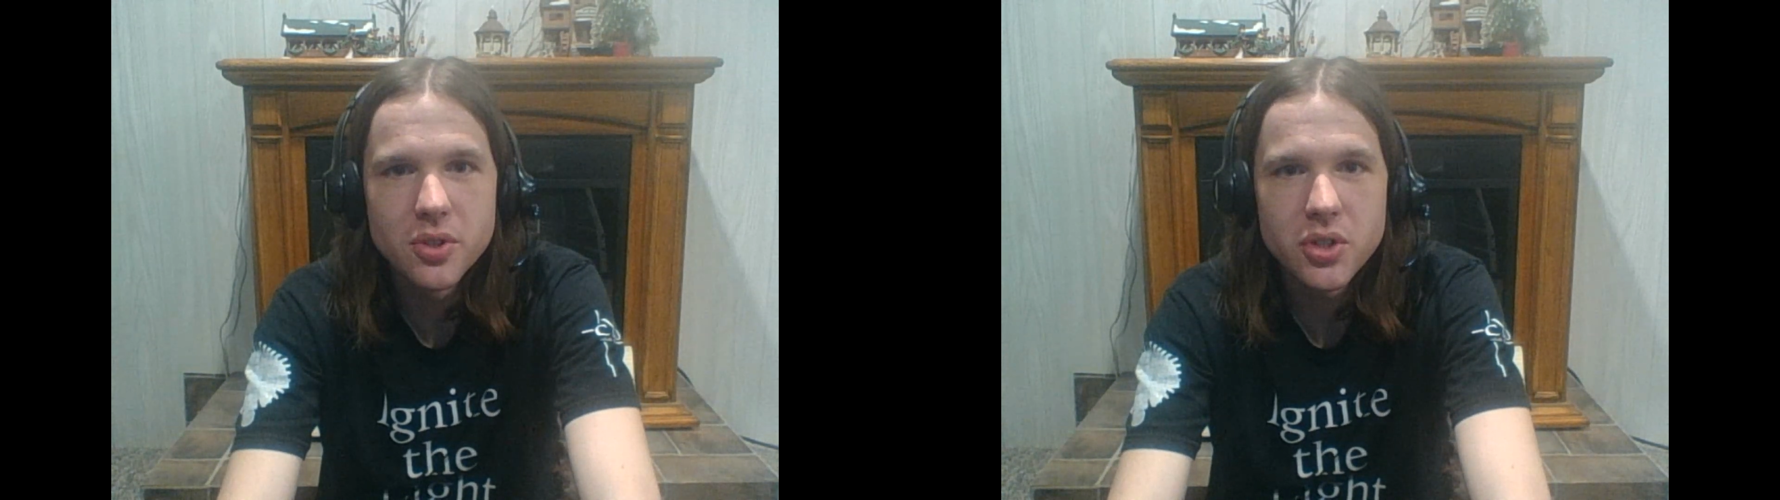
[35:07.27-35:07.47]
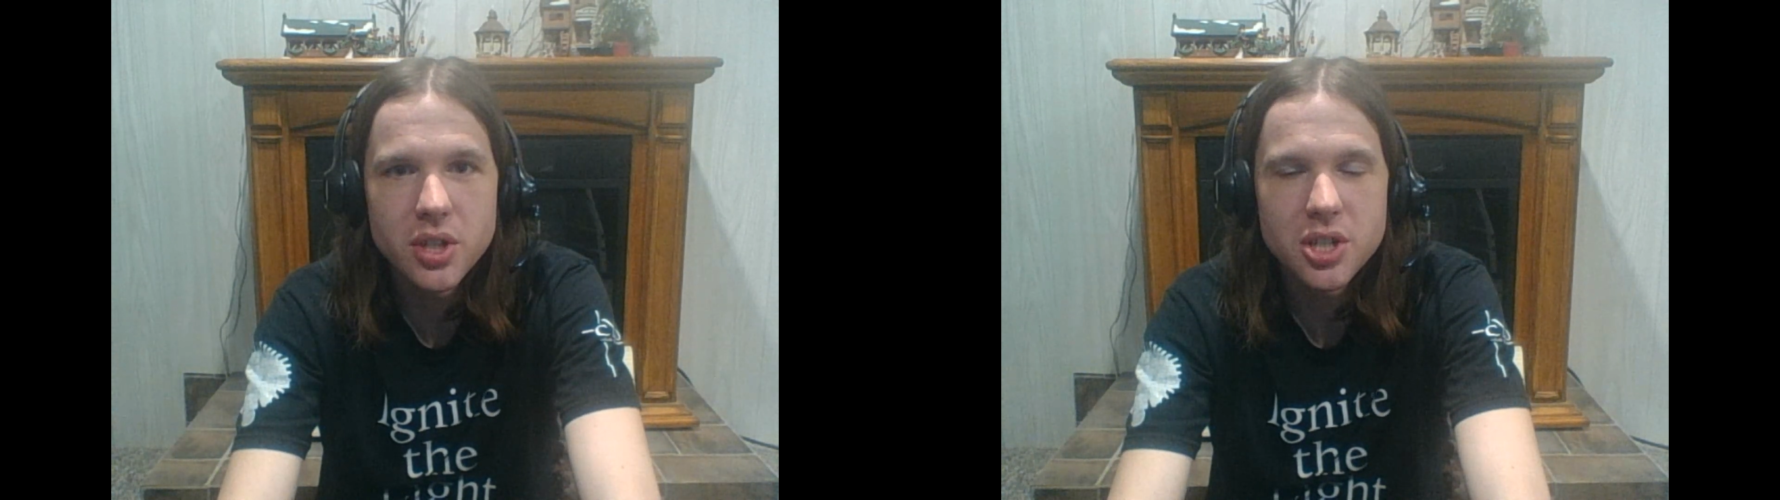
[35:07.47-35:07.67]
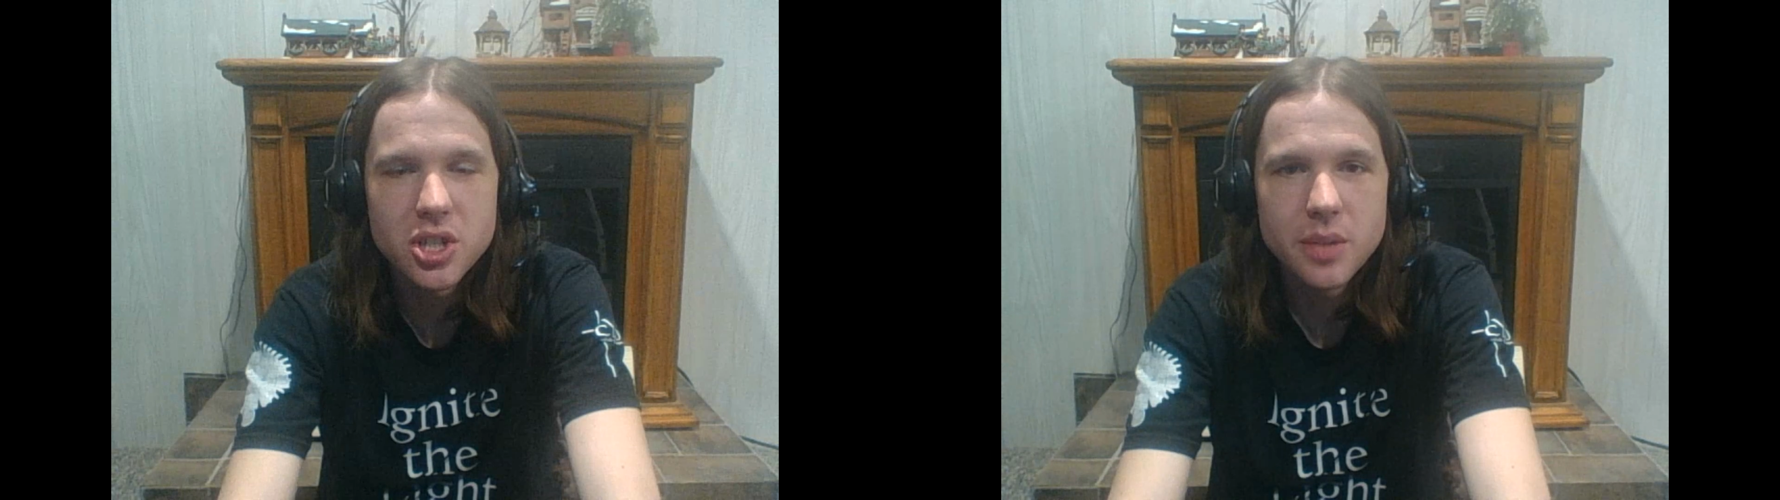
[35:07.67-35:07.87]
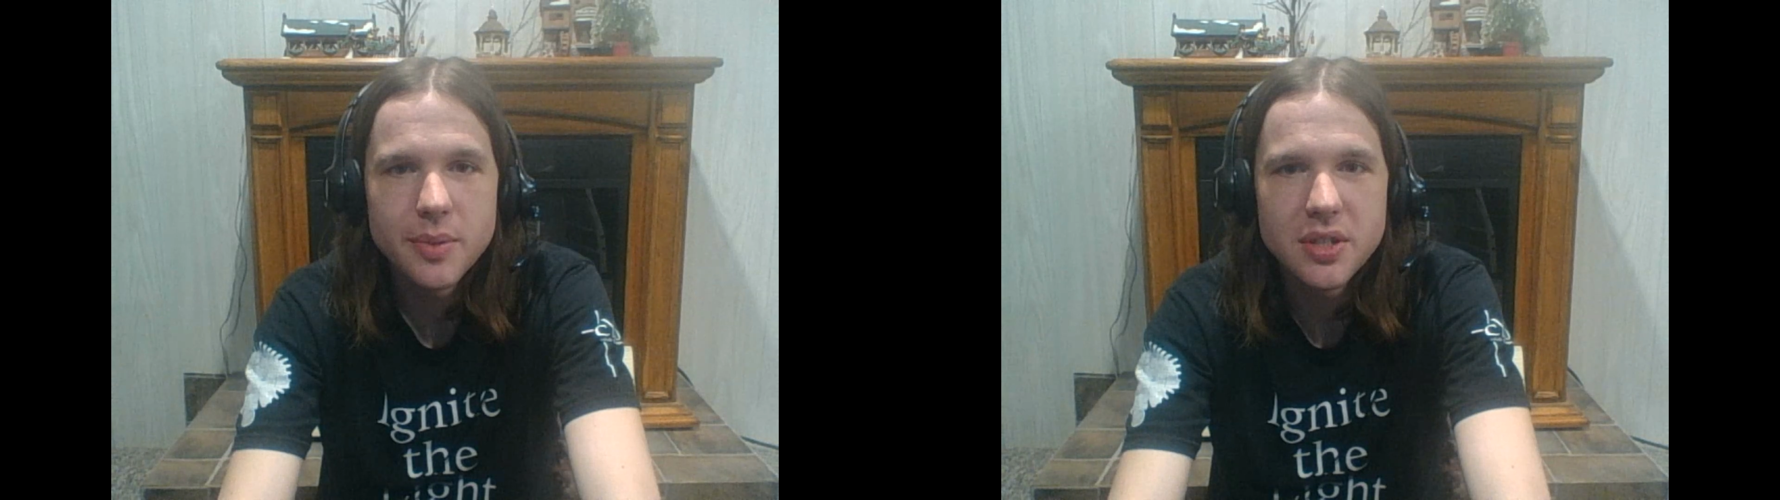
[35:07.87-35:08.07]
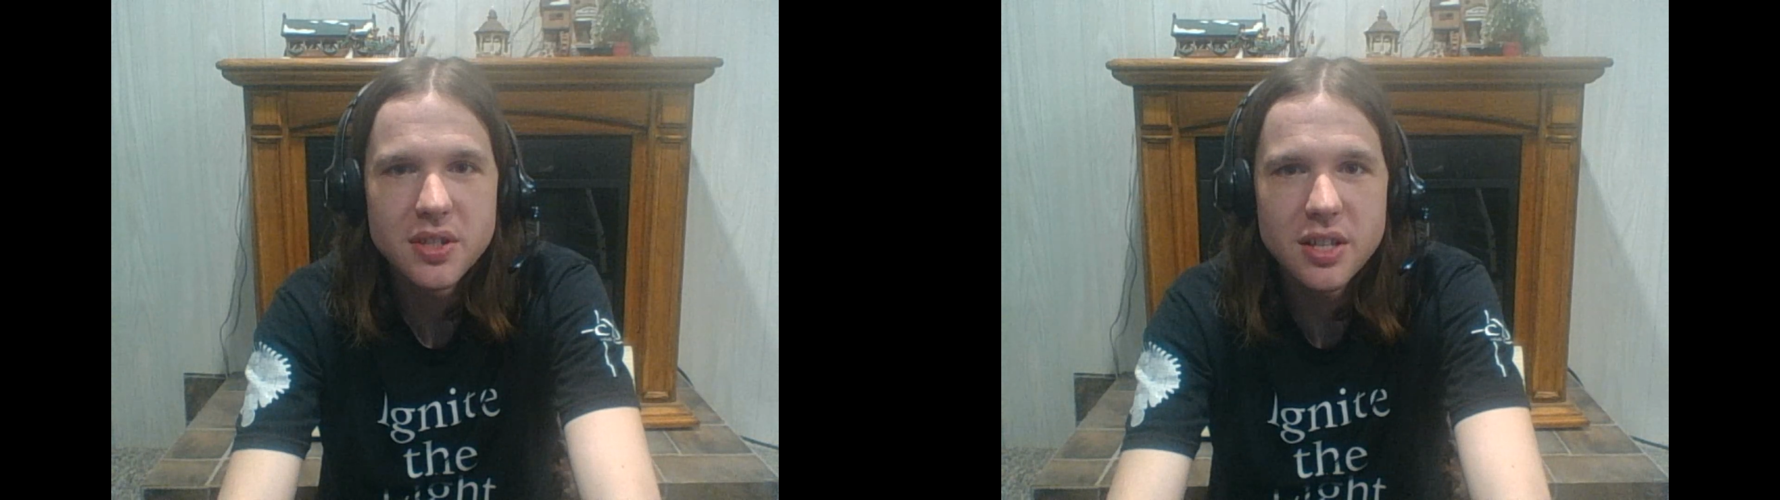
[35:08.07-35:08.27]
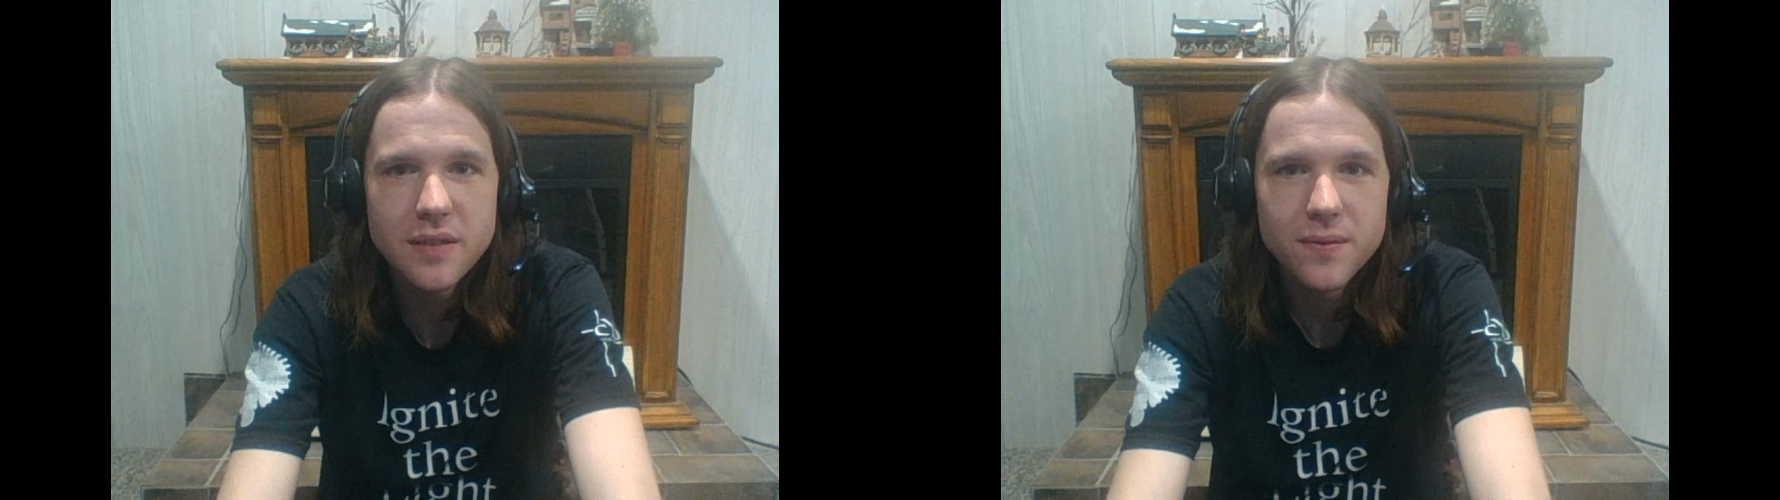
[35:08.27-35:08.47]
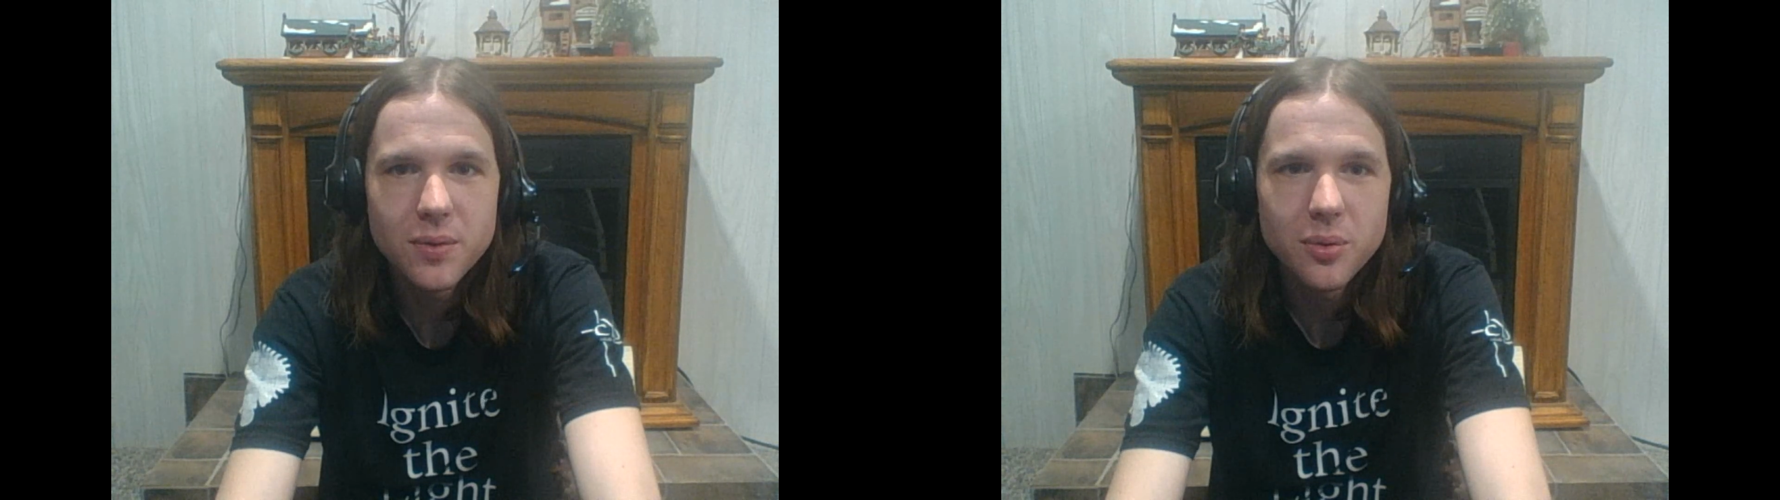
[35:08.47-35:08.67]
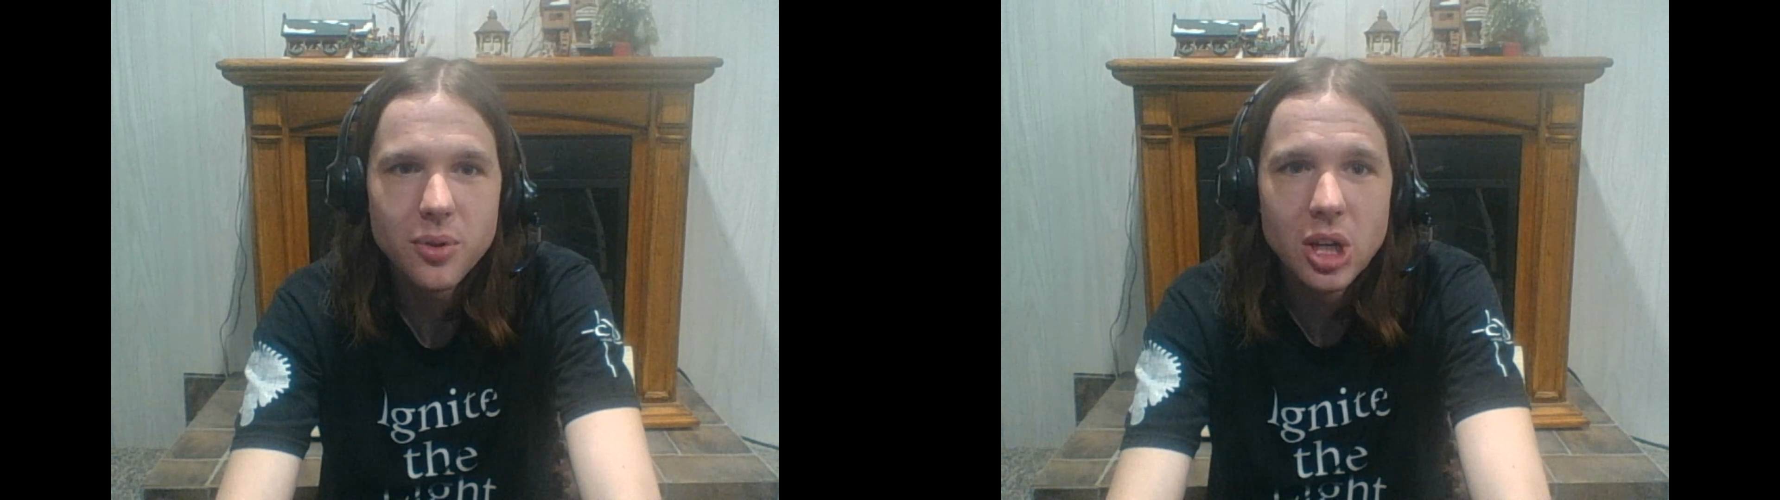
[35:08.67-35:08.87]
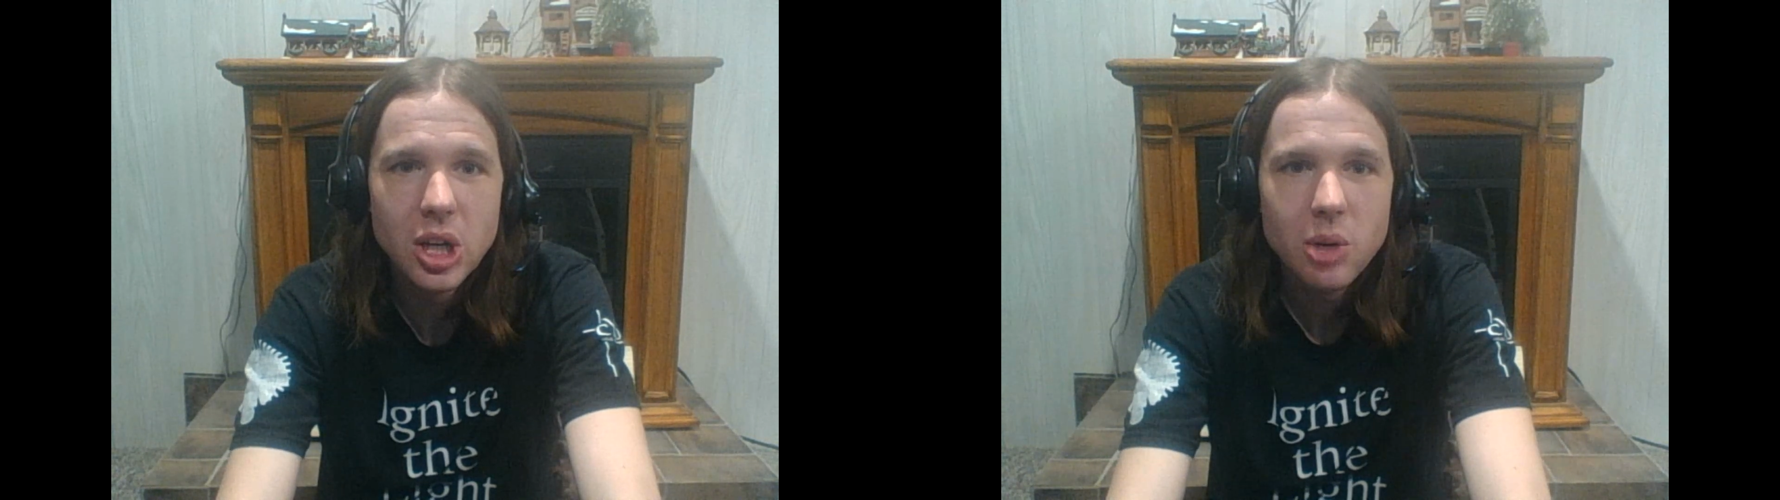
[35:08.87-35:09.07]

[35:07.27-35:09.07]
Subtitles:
CHWC food,